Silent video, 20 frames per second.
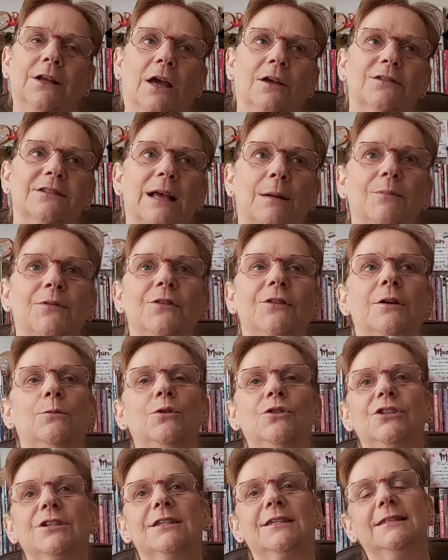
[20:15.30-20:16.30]
you know, something
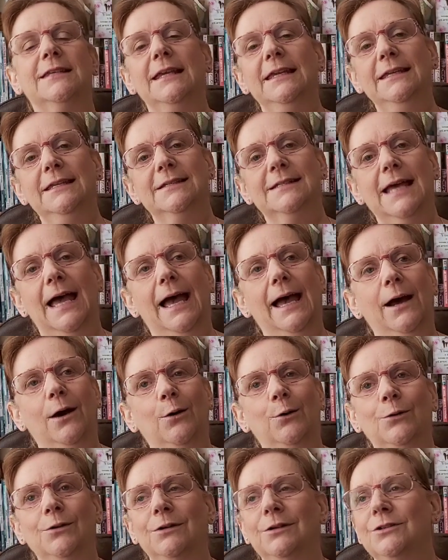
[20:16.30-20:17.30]
that will just sit you
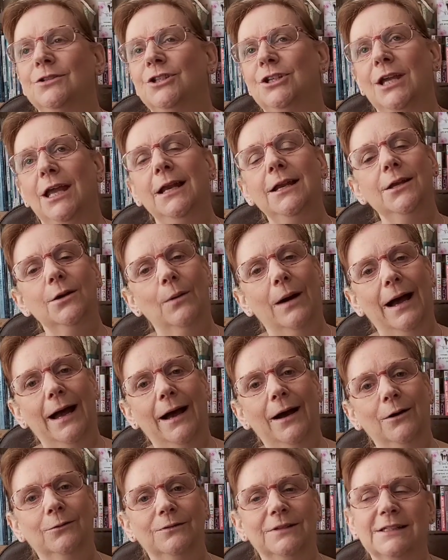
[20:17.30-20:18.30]
down, chill
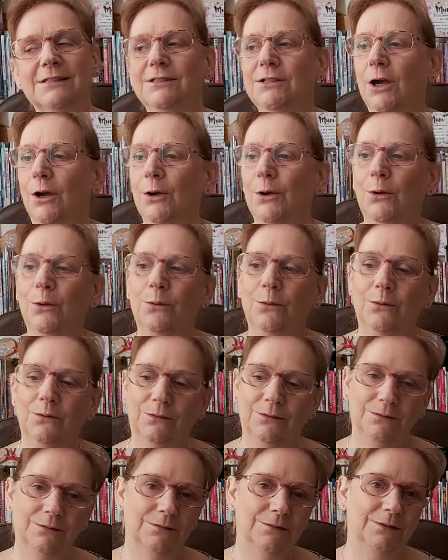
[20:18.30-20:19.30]
you out. There's
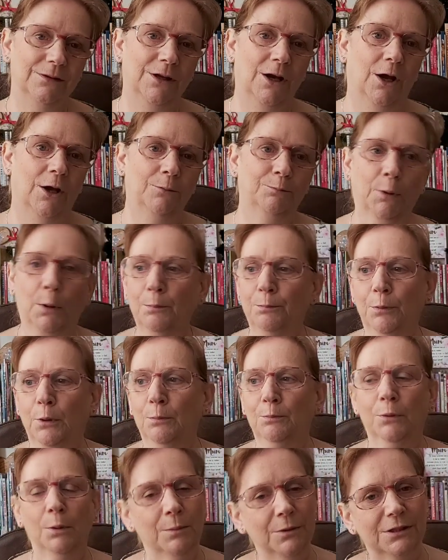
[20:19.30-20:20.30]
no, you know,
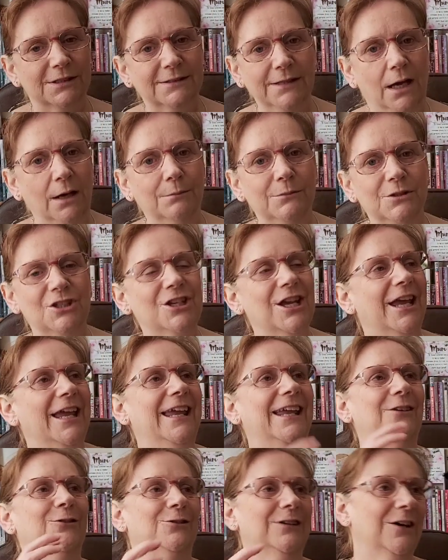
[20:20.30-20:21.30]
boom, boom, boom with the sewing
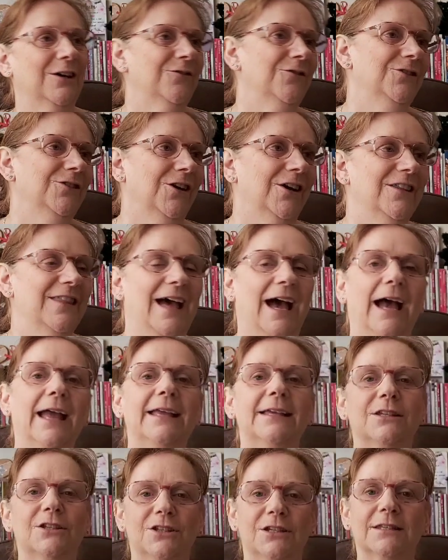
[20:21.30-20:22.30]
machine or nothing like
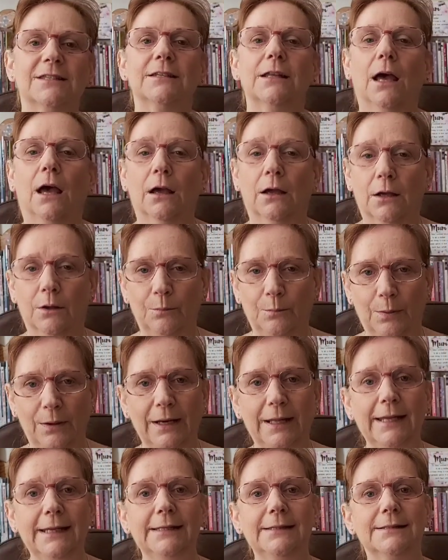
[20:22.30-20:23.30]
that. It's just a
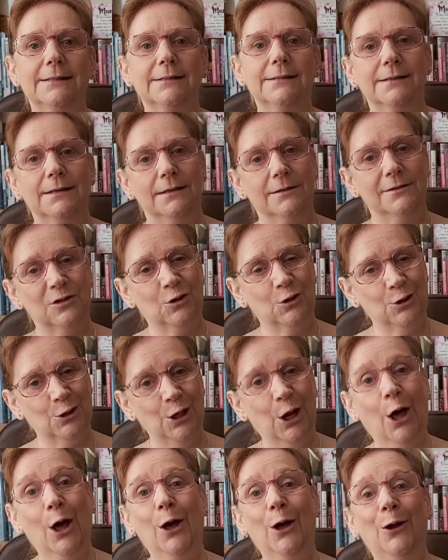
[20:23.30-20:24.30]
complete
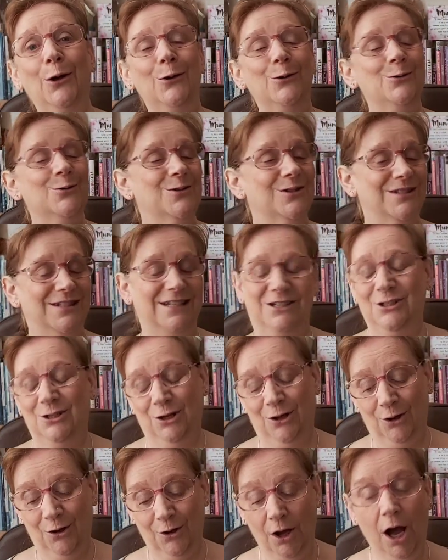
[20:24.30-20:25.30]
slow
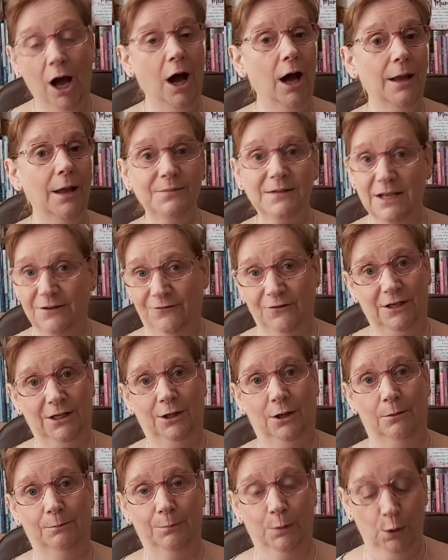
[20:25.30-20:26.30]
stitch along. I'm
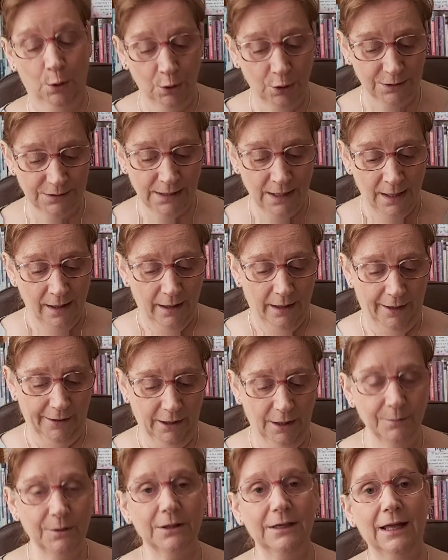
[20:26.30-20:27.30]
definitely on board
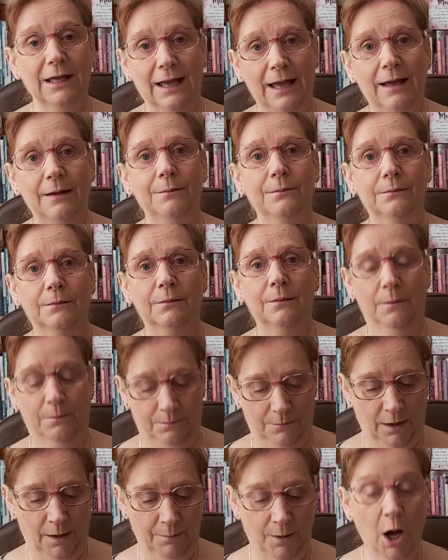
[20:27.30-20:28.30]
and I'm going to have
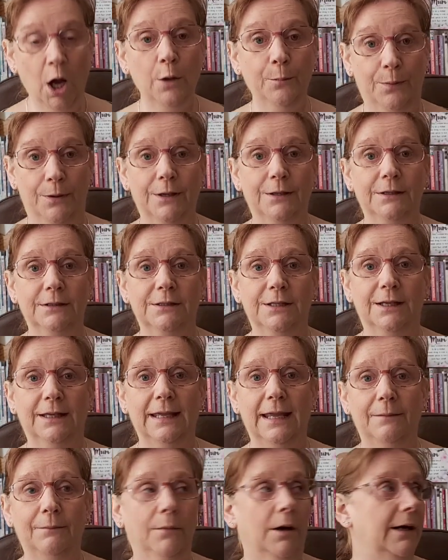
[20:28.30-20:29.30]
I'm hoping
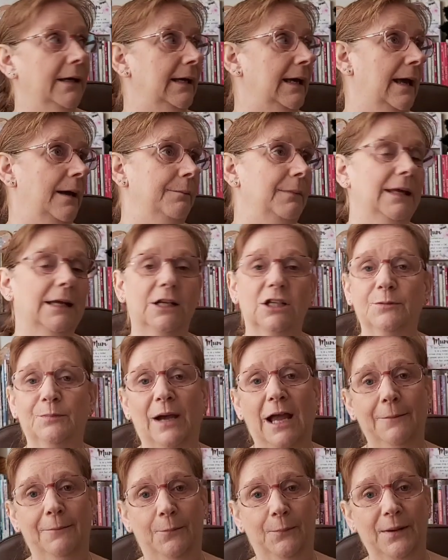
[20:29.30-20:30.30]
to get my um,
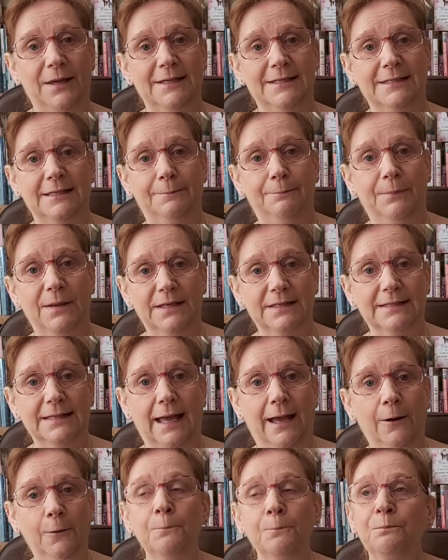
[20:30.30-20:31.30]
English paper piecing
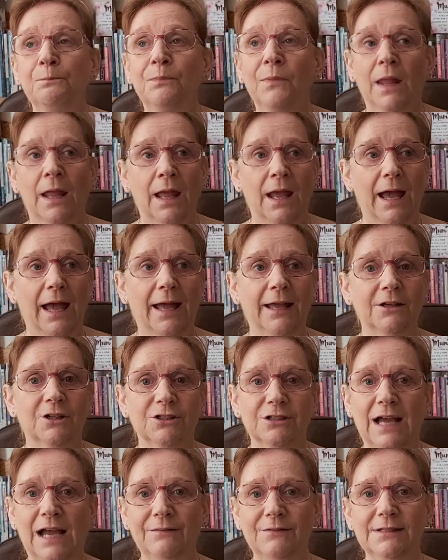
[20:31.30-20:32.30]
bits out
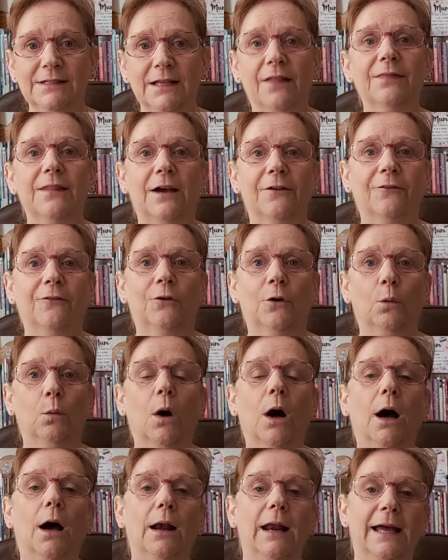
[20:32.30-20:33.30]
and because I haven't done that
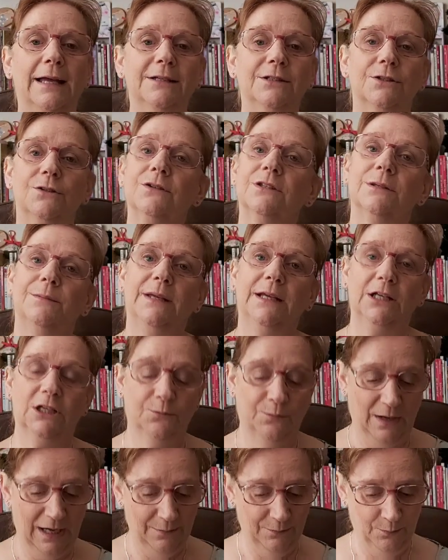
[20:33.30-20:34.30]
for a while and do some
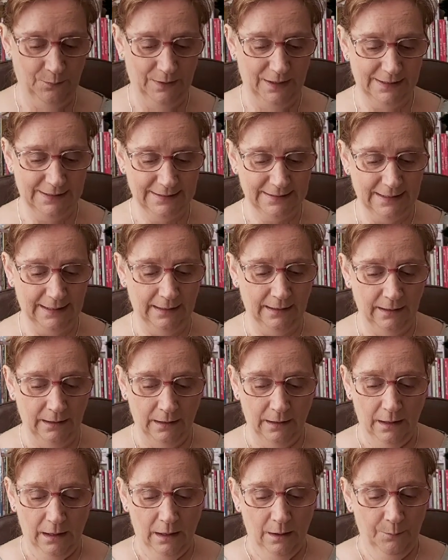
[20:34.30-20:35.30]
English paper
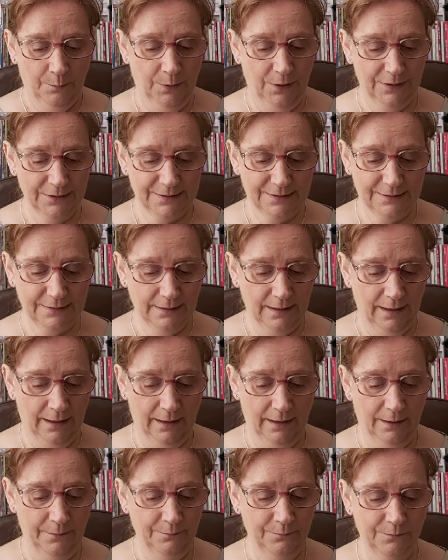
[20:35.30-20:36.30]
piecing but
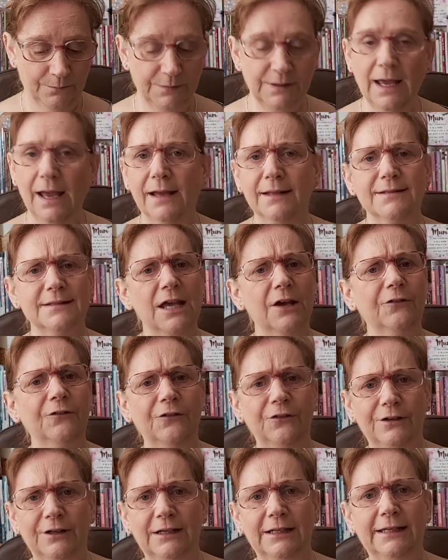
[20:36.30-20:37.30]
um, yeah
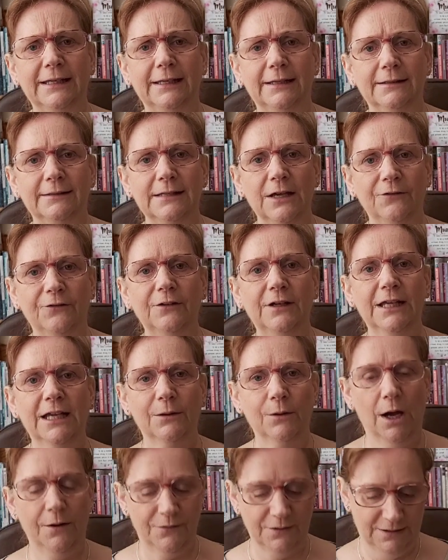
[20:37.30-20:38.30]
definitely
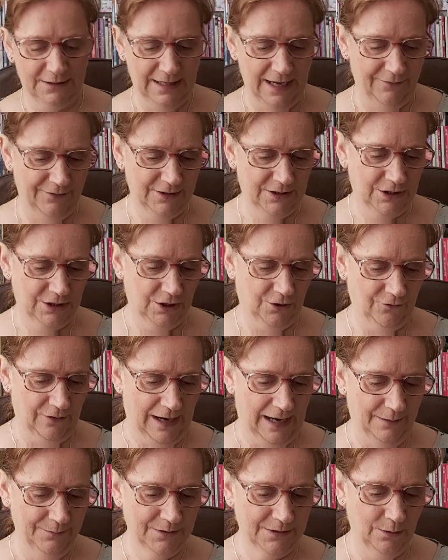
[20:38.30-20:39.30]
definitely go over to their
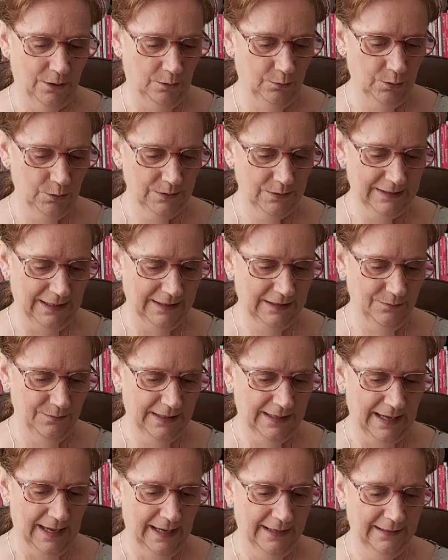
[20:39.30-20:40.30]
instagram so i will
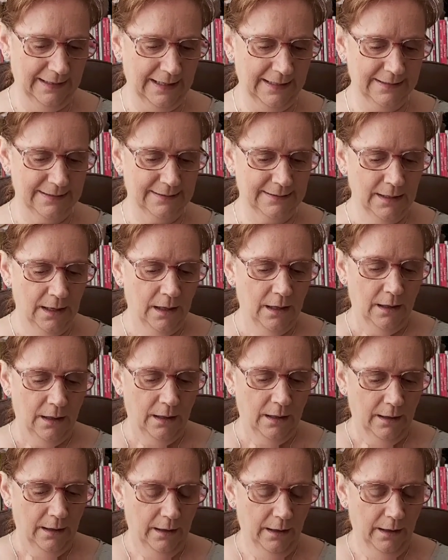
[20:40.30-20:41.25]
say them again it's